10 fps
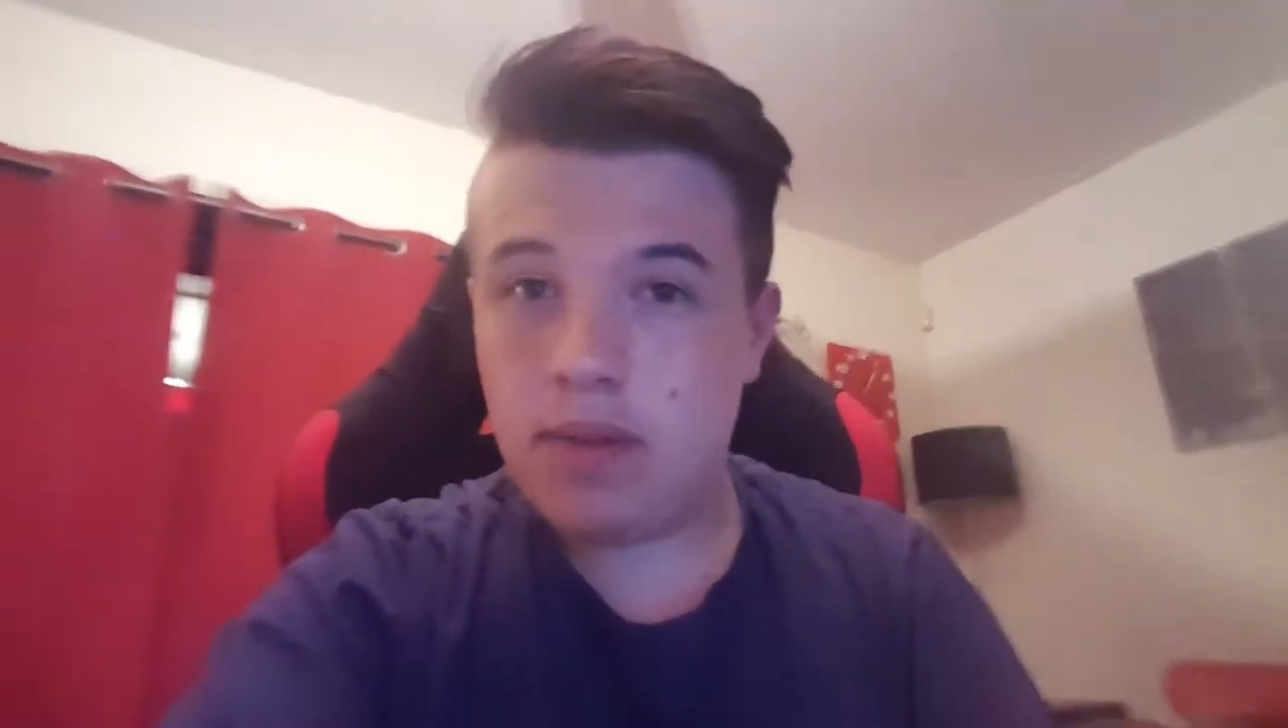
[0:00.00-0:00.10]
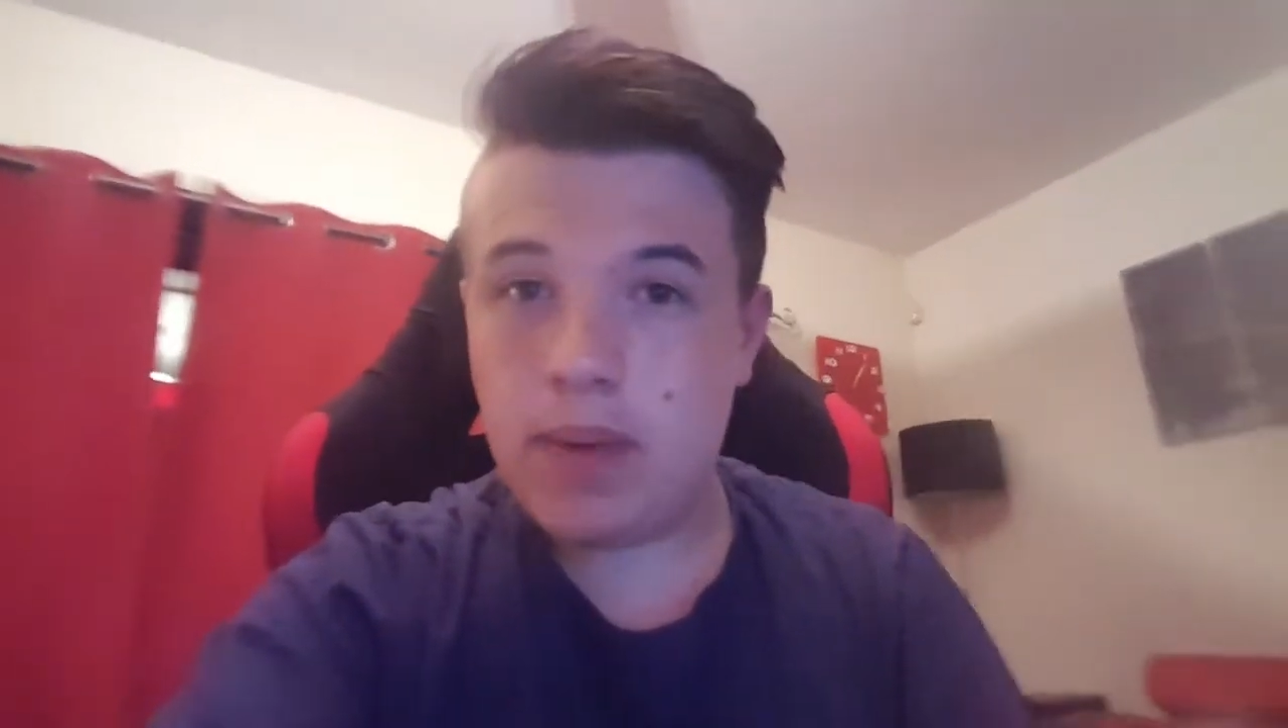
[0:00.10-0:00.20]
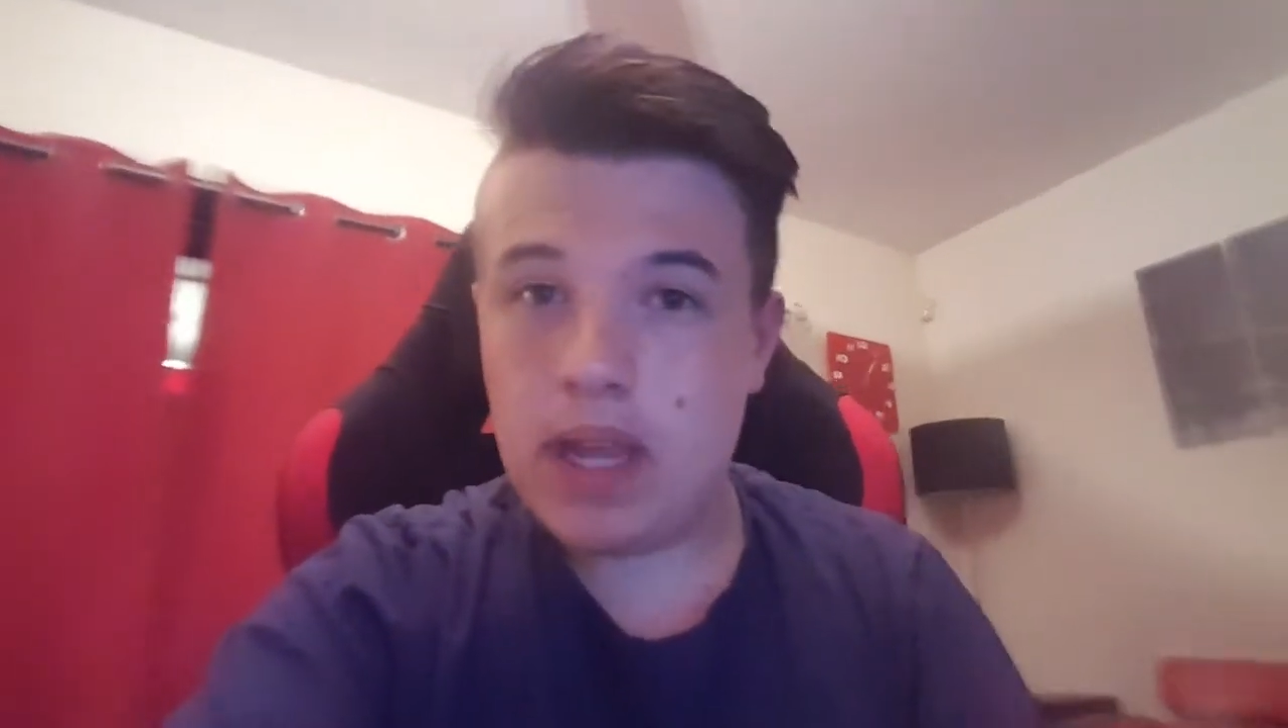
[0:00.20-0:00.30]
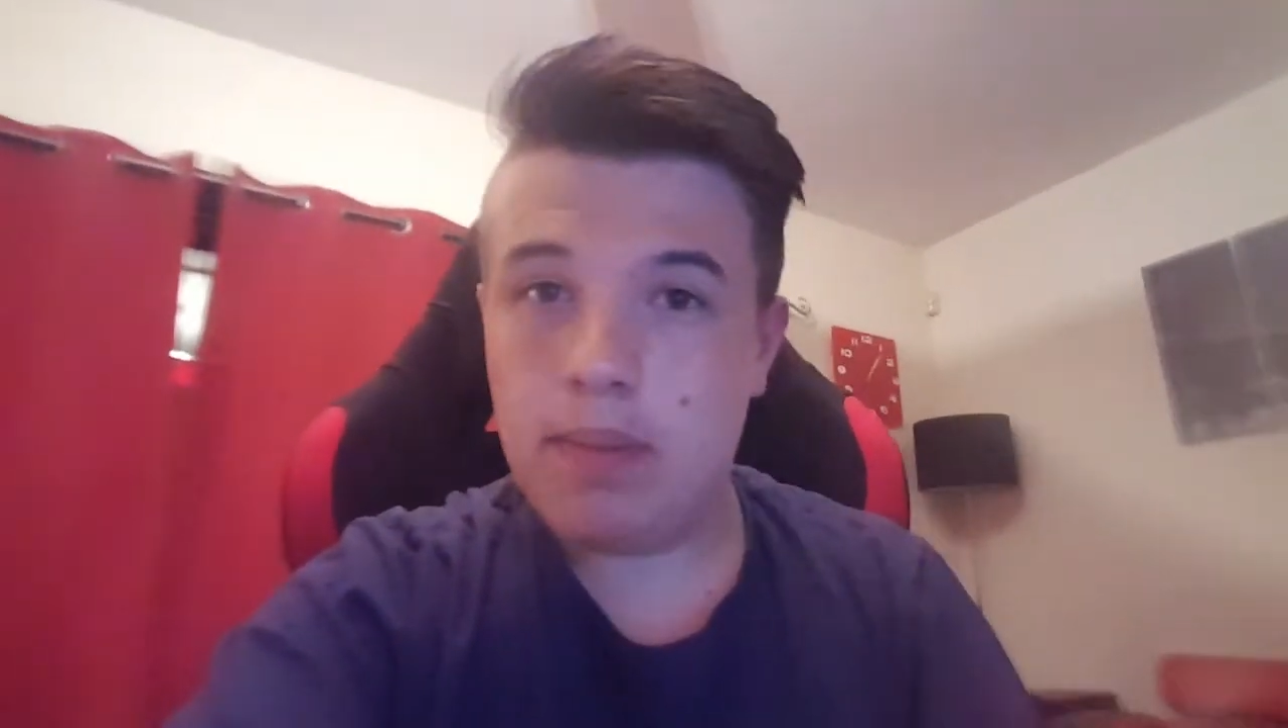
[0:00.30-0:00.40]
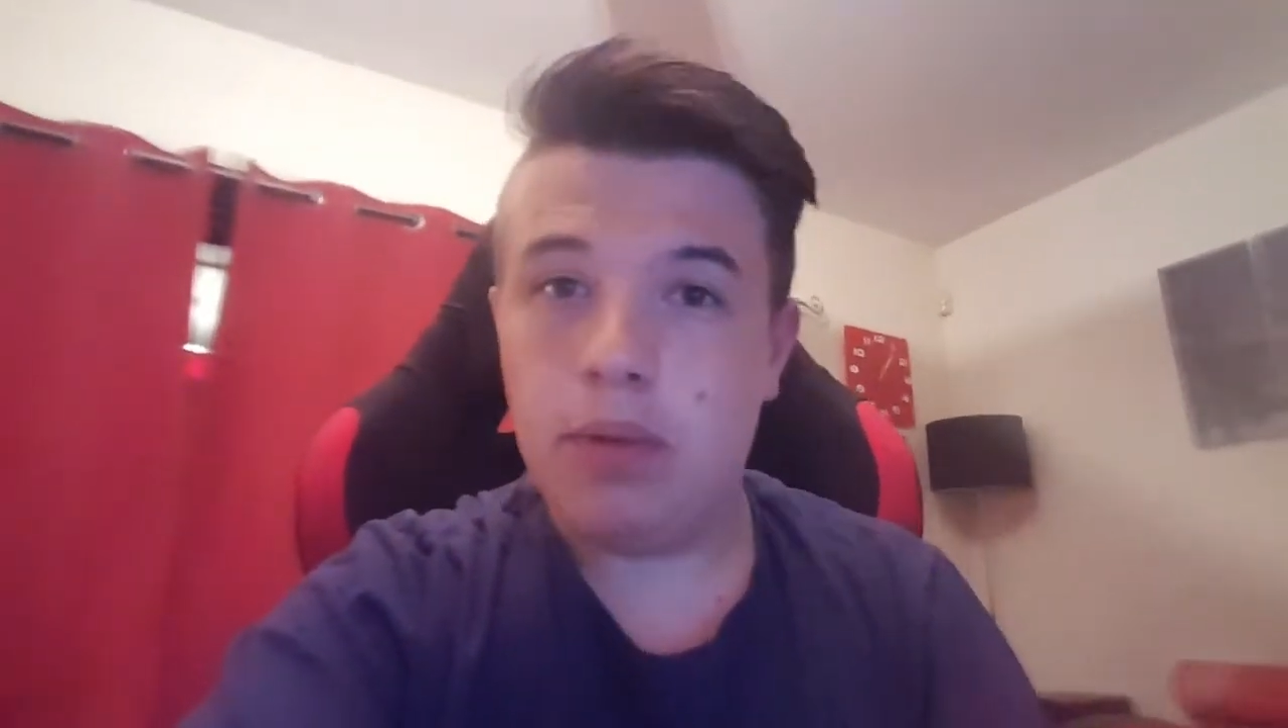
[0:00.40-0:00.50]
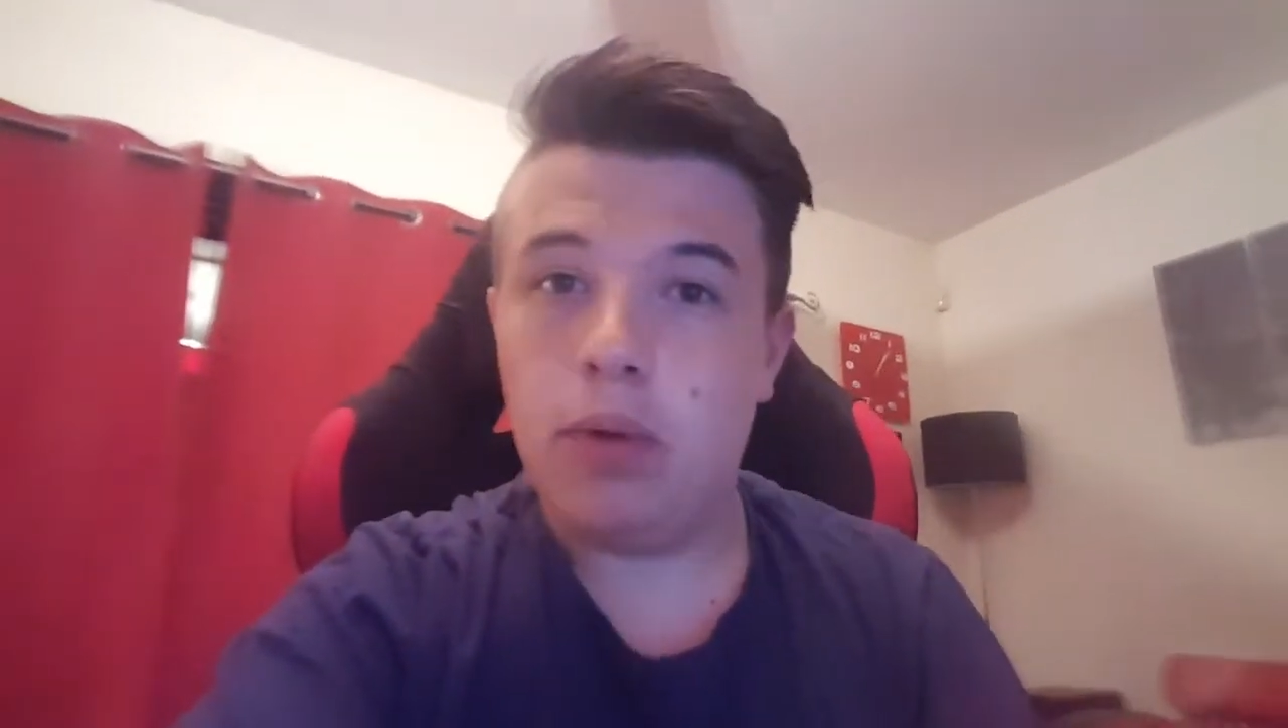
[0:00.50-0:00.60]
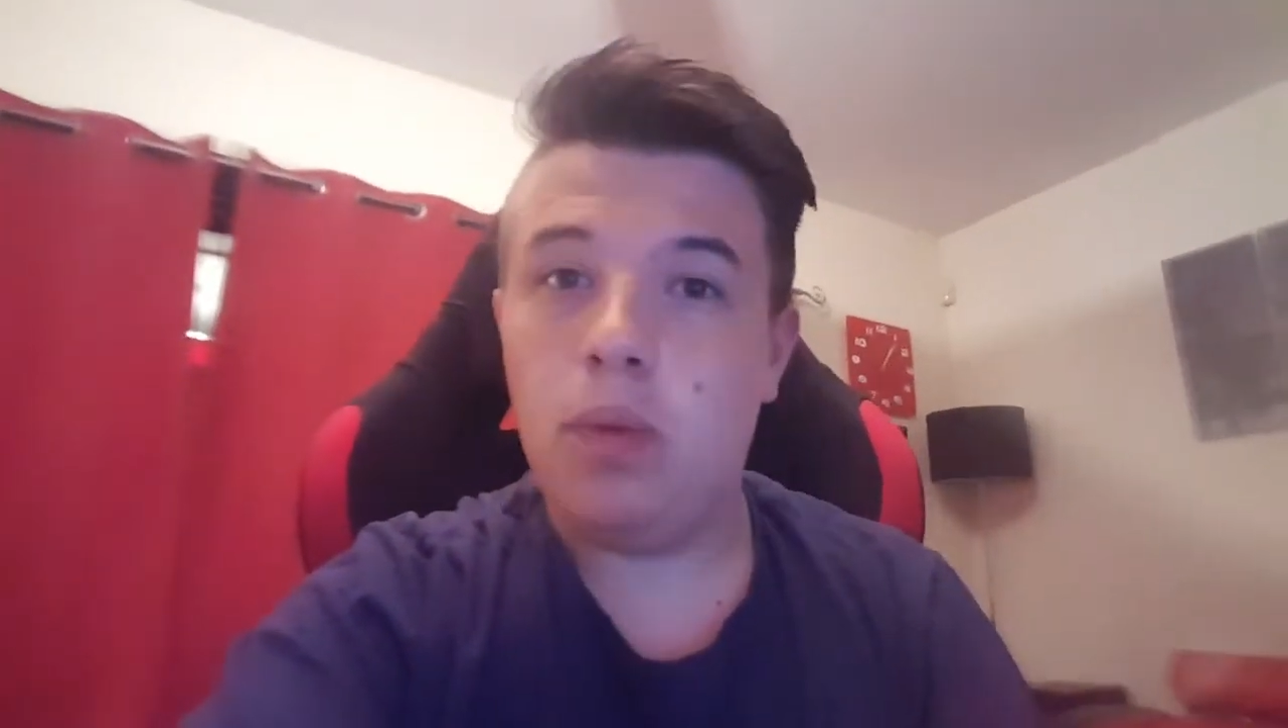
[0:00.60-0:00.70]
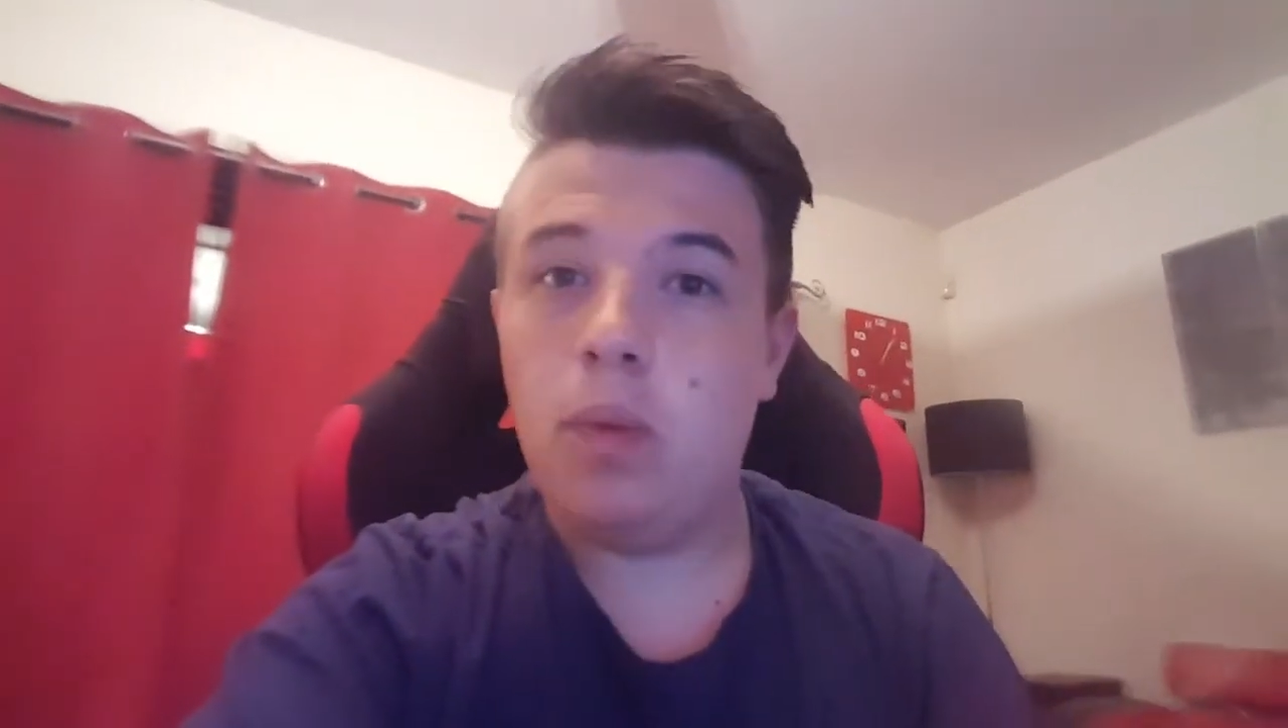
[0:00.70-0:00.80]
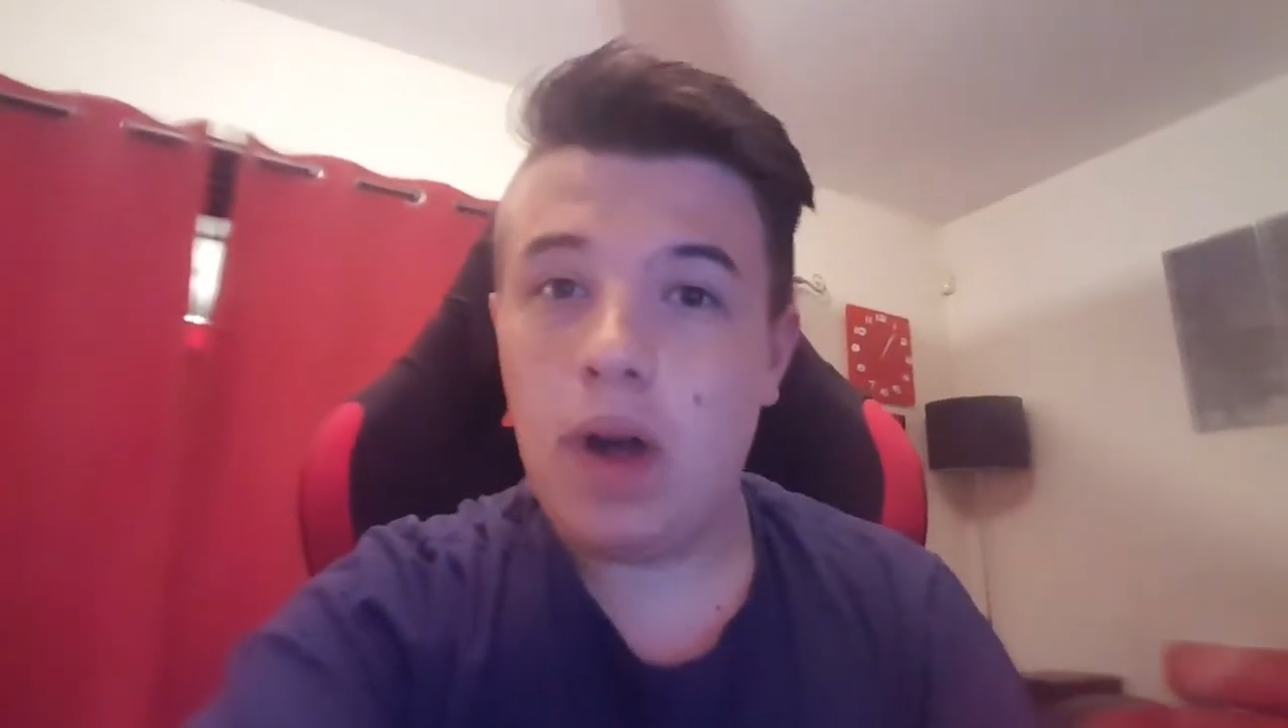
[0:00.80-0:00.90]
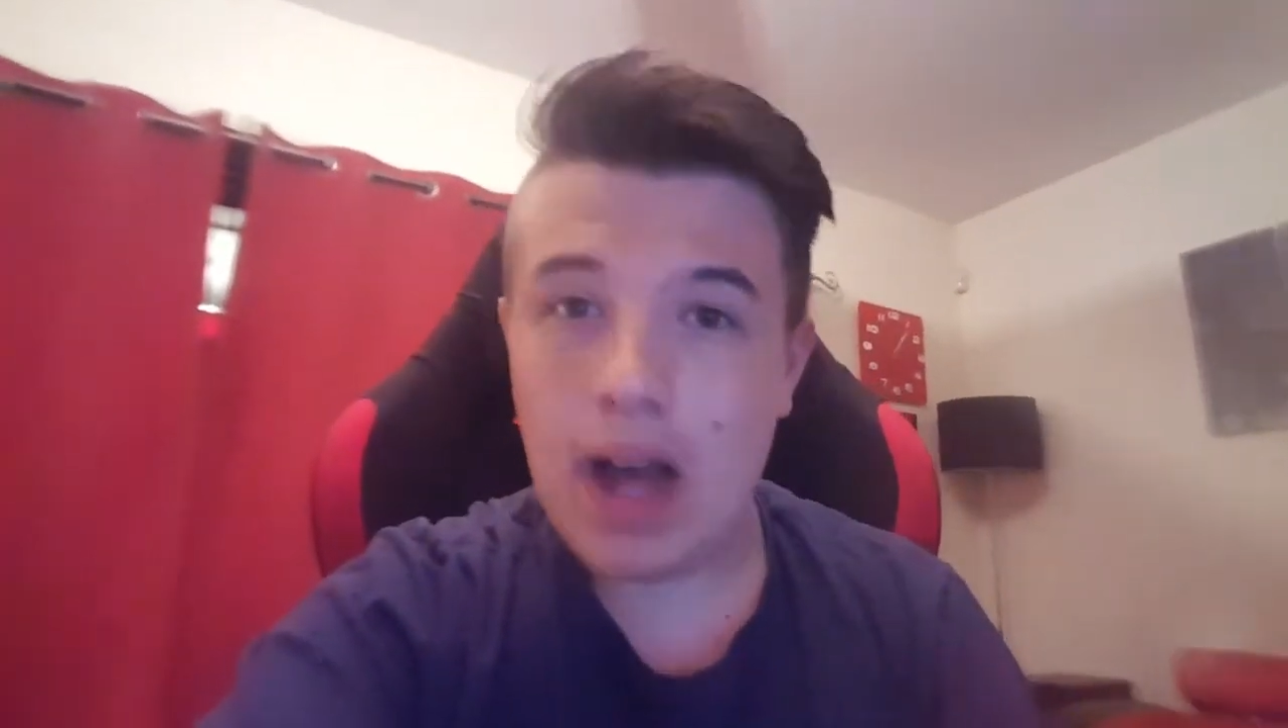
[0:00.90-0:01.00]
the
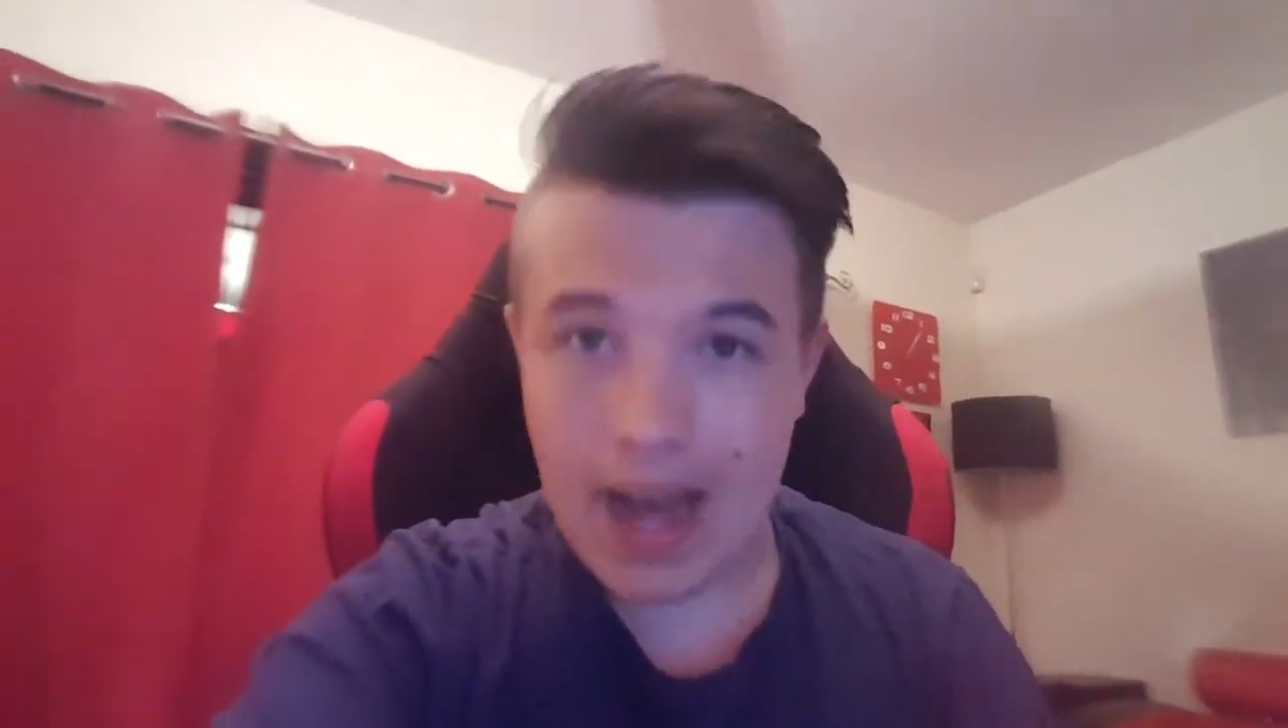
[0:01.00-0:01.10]
people were